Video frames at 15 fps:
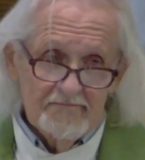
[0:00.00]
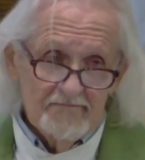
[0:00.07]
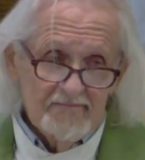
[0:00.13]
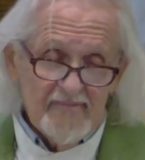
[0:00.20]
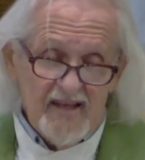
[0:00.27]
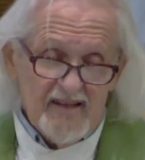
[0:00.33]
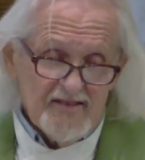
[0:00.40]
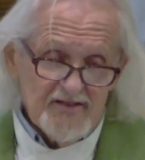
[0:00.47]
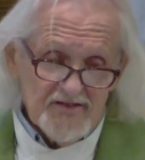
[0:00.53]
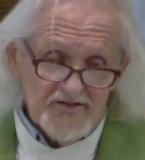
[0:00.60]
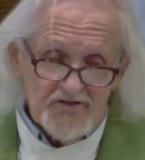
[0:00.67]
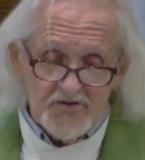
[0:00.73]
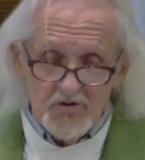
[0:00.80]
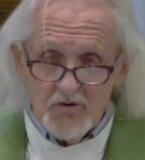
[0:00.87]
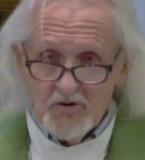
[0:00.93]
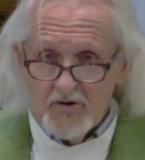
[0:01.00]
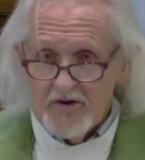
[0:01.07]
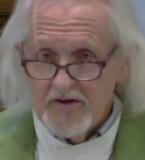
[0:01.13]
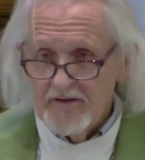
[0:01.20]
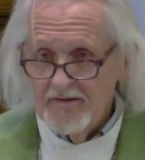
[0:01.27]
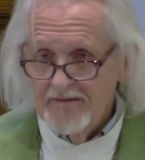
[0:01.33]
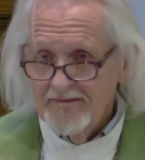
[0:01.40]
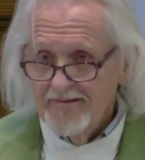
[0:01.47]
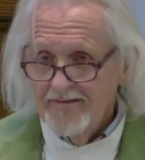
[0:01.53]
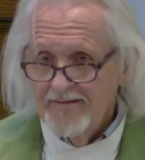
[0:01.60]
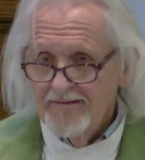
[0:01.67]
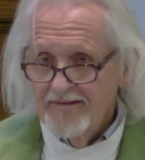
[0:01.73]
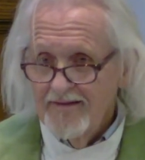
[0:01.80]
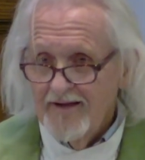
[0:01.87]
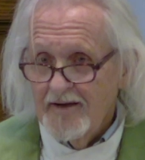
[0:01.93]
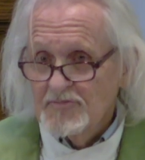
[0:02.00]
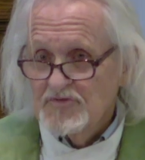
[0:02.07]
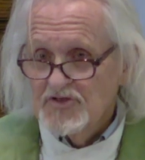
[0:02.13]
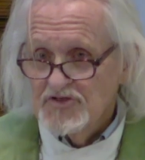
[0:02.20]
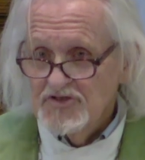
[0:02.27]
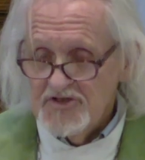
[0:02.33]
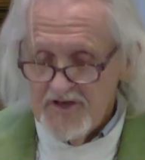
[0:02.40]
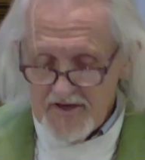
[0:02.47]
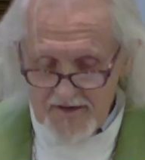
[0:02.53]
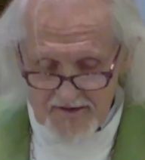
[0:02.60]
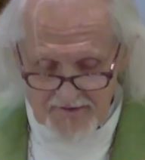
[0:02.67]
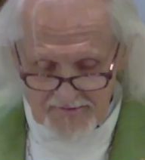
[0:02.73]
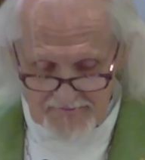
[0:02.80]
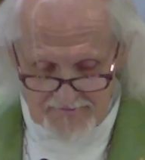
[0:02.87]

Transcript: That's the story. I'm just saying.